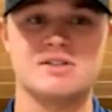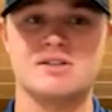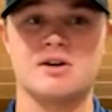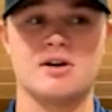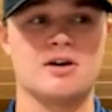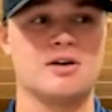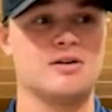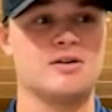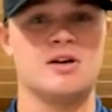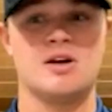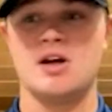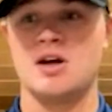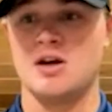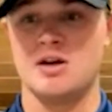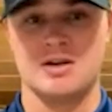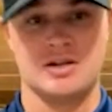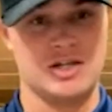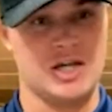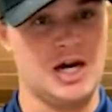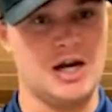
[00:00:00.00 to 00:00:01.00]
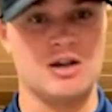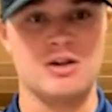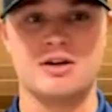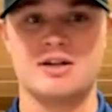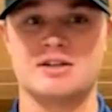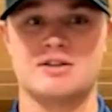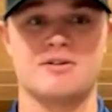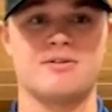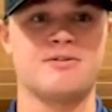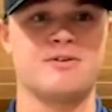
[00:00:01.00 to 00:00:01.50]
start, got to
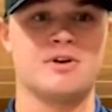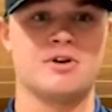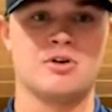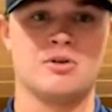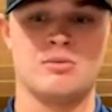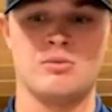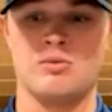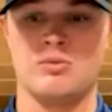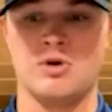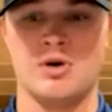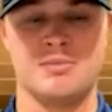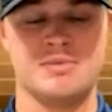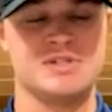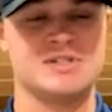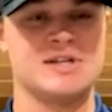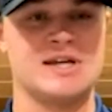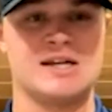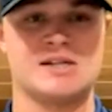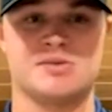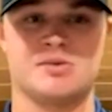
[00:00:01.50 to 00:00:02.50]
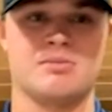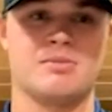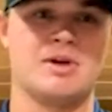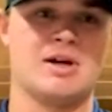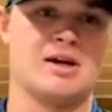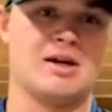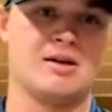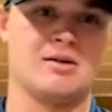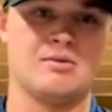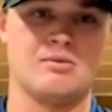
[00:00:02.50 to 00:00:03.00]
look at the film, what mistakes were
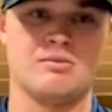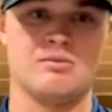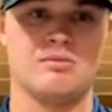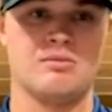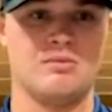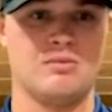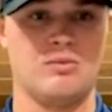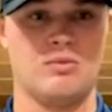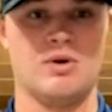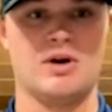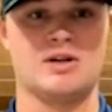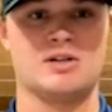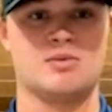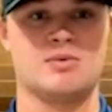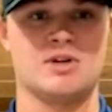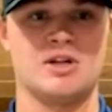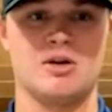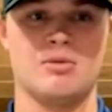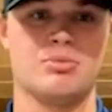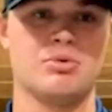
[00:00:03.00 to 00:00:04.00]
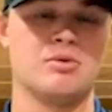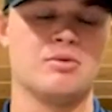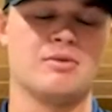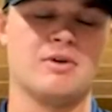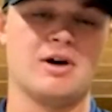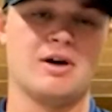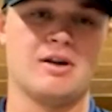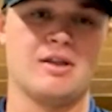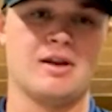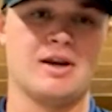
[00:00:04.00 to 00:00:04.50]
made, what do we need to improve
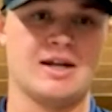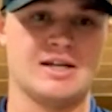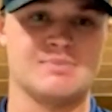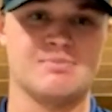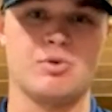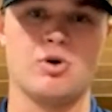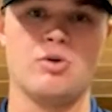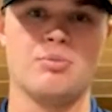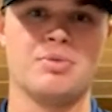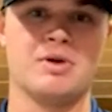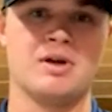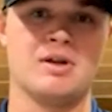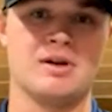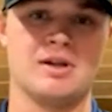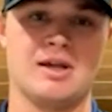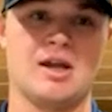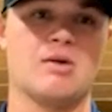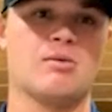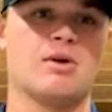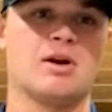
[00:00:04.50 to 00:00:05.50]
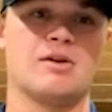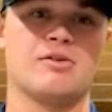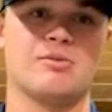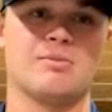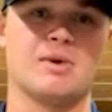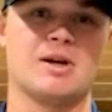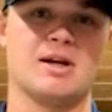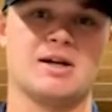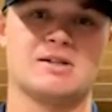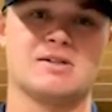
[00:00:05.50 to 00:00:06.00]
on in the next bullpen to get ready
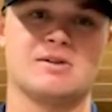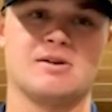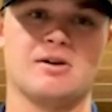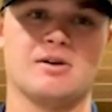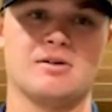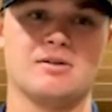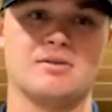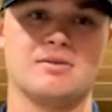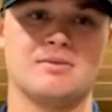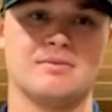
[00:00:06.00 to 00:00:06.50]
for my next start.